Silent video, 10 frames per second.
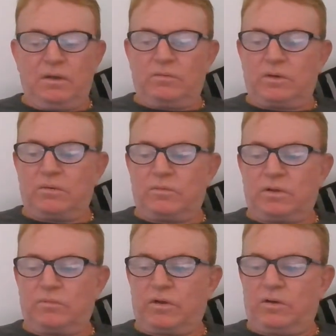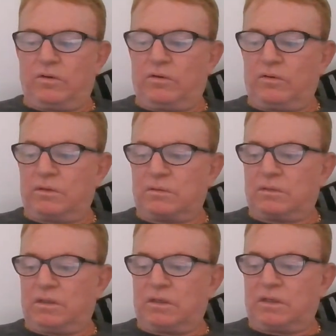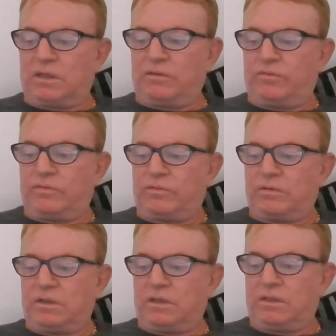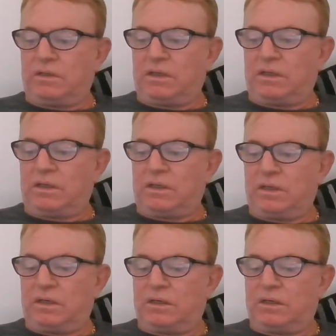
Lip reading: we all live in the